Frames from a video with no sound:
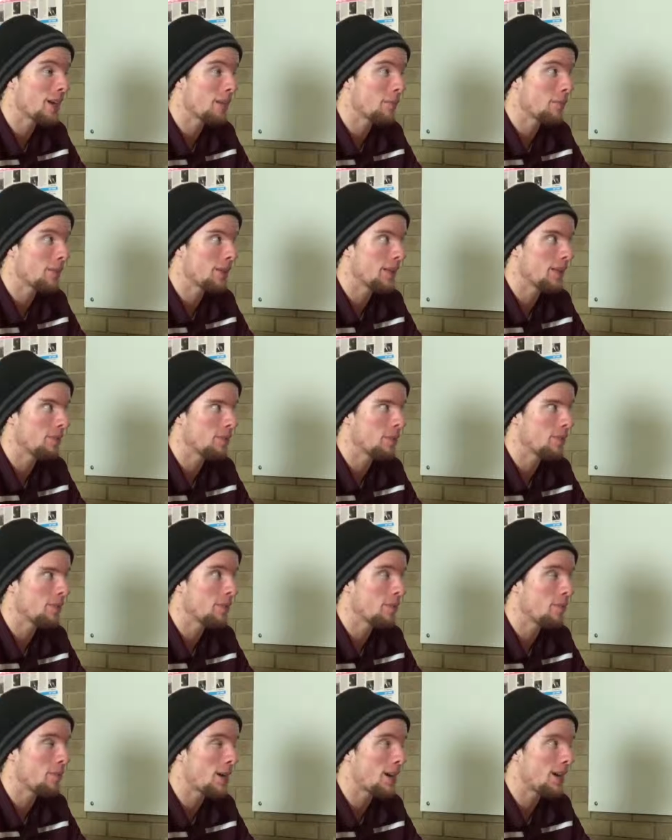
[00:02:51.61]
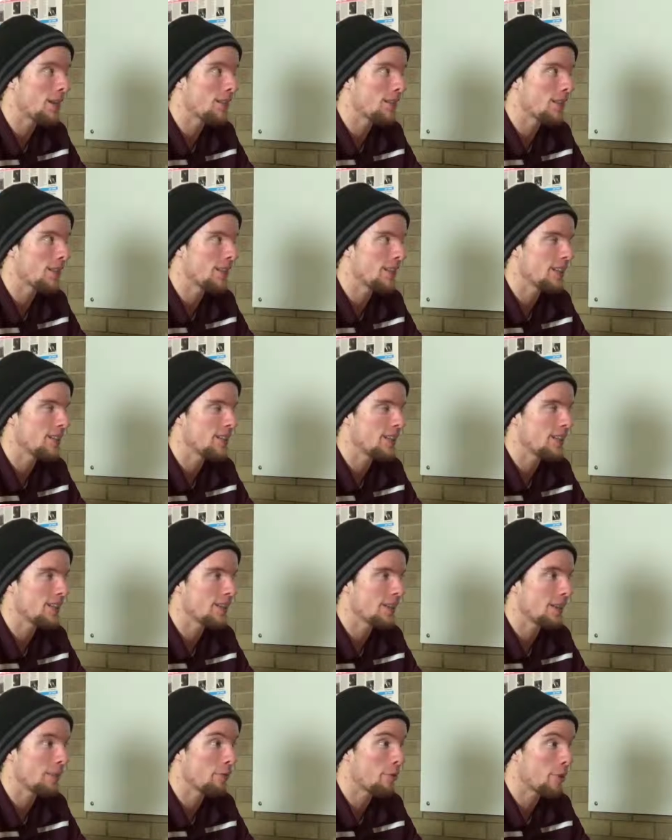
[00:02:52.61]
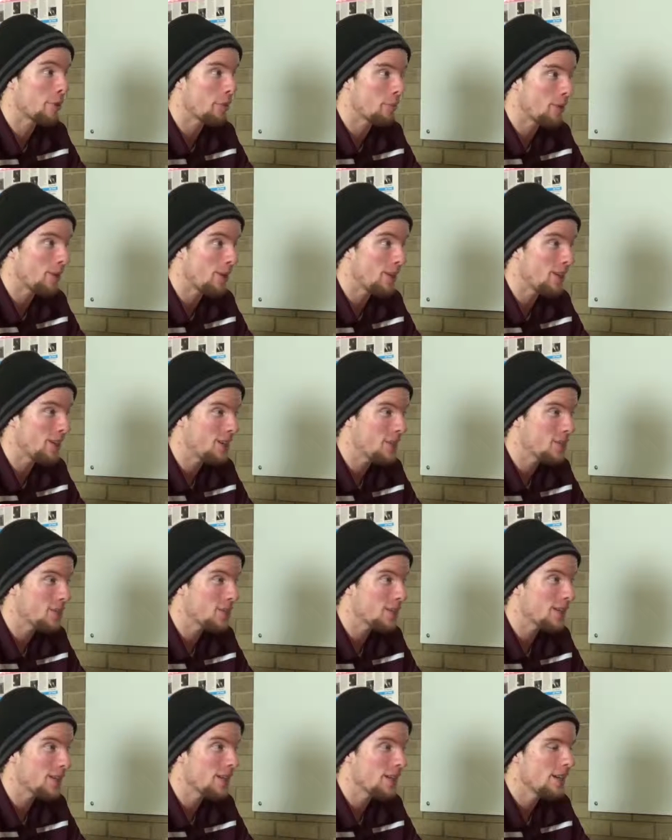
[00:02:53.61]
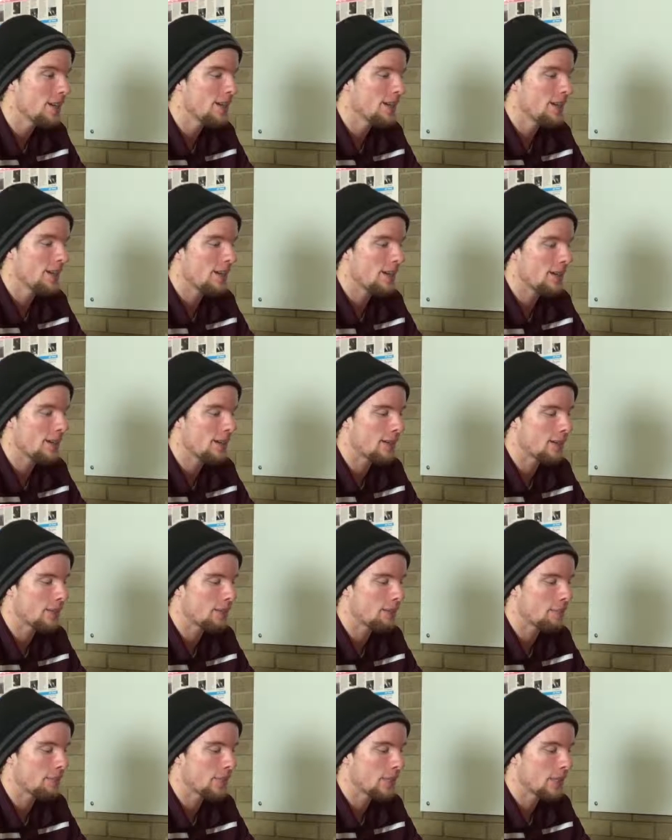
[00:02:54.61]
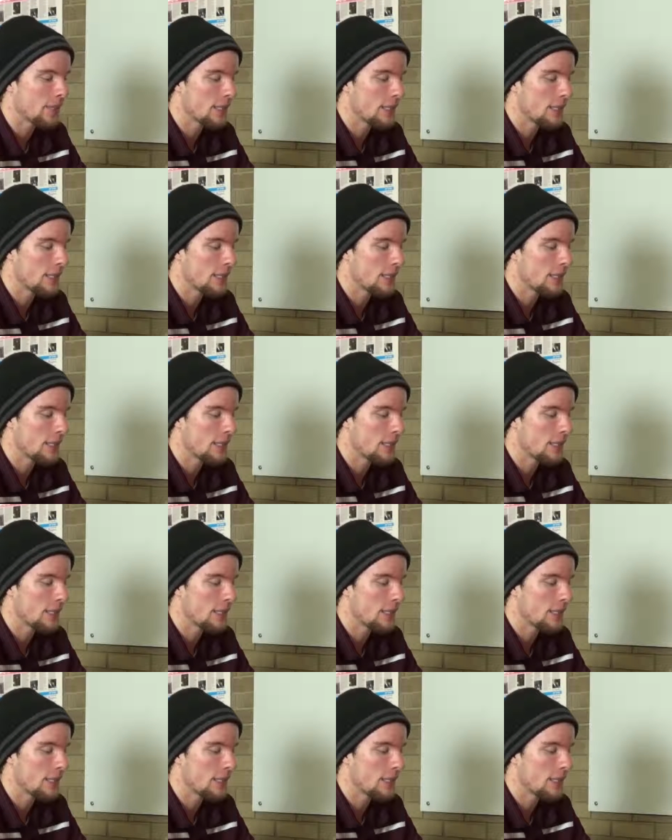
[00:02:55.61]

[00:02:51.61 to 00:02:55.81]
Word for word: And when they move at mine, then they tend to like fall apart usually. Um,